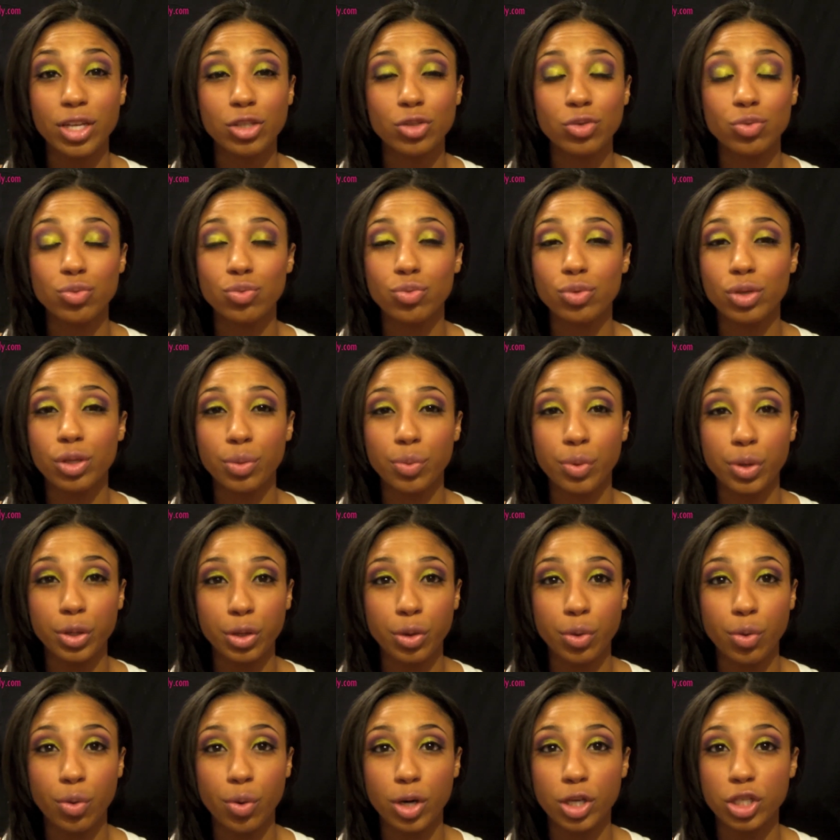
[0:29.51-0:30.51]
It's really,
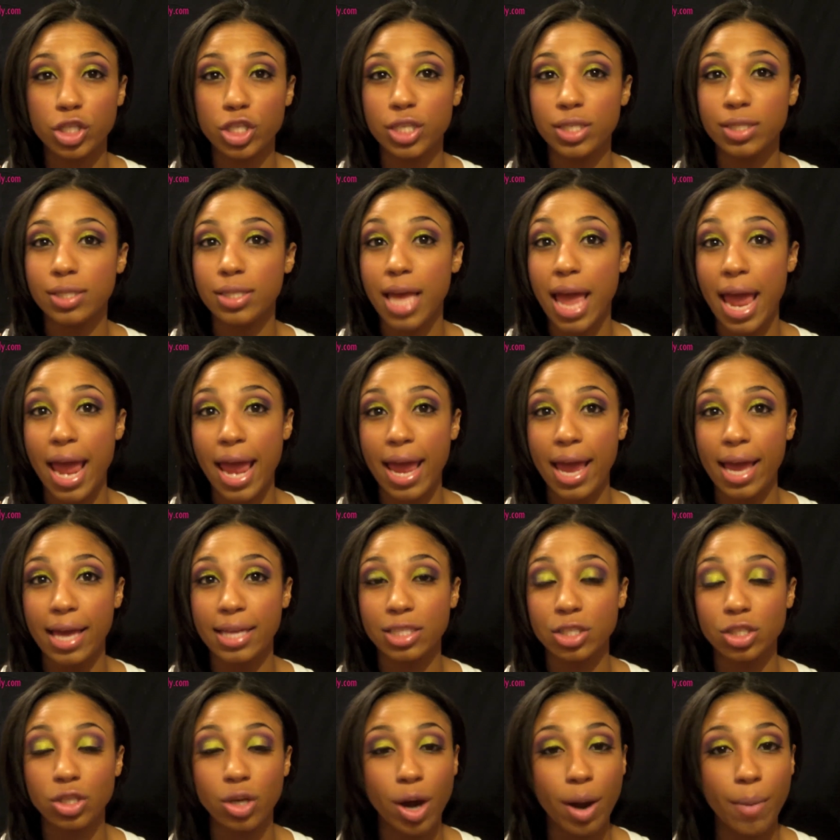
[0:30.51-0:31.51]
really gorgeous,
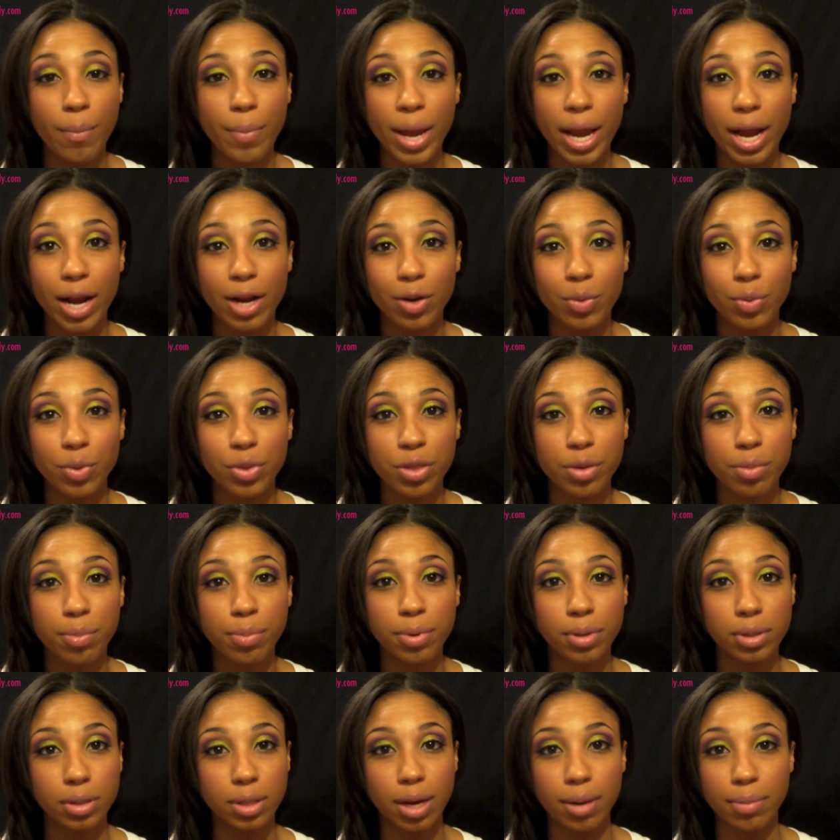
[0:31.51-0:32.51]
and so I paired it with the
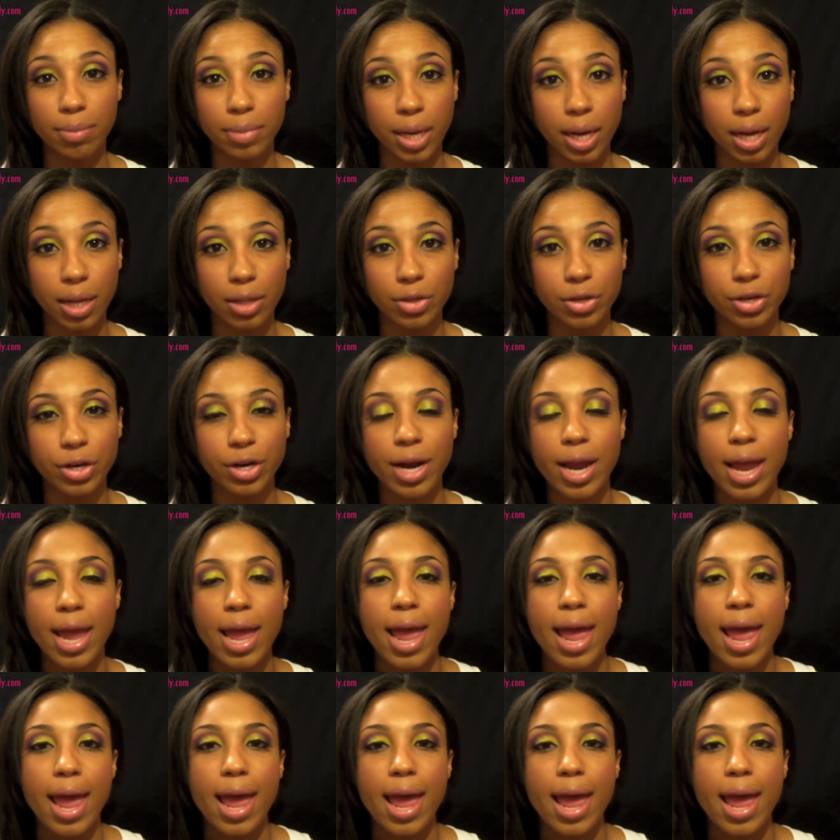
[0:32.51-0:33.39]
plum color,